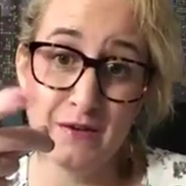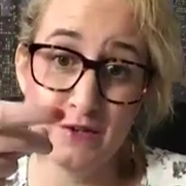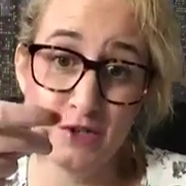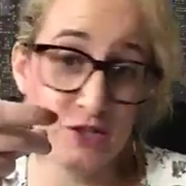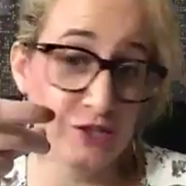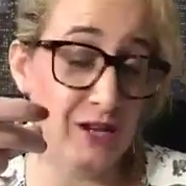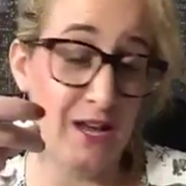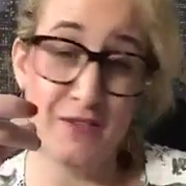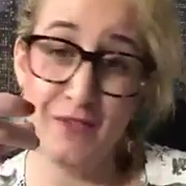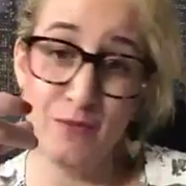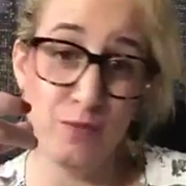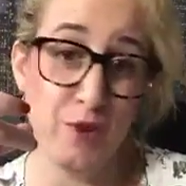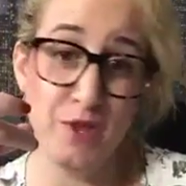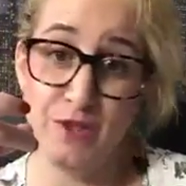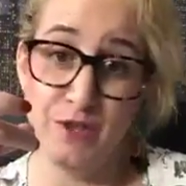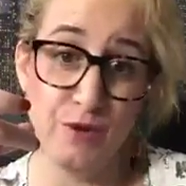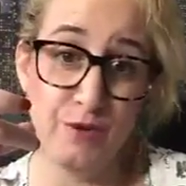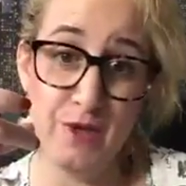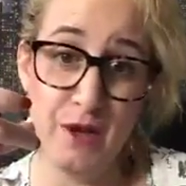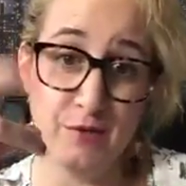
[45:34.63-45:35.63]
She's not
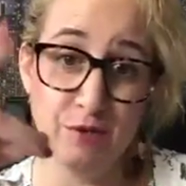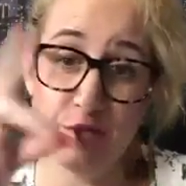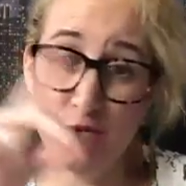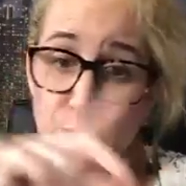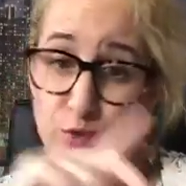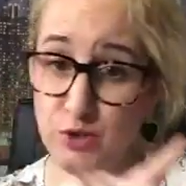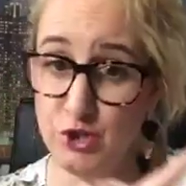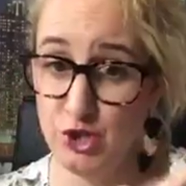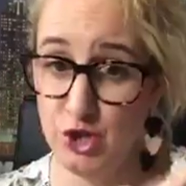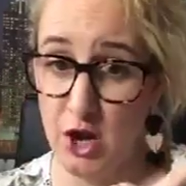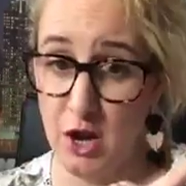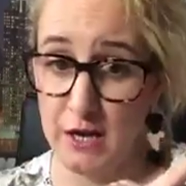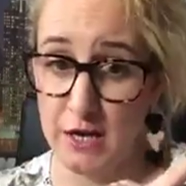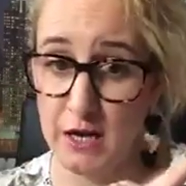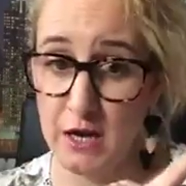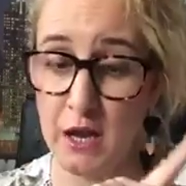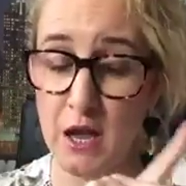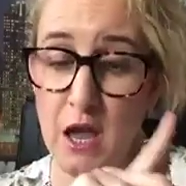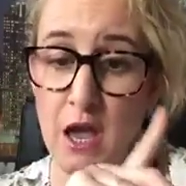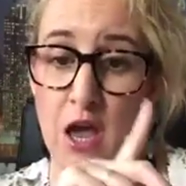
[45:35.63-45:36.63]
with you then. She's with
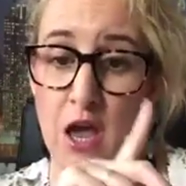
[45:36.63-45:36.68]
Johnny.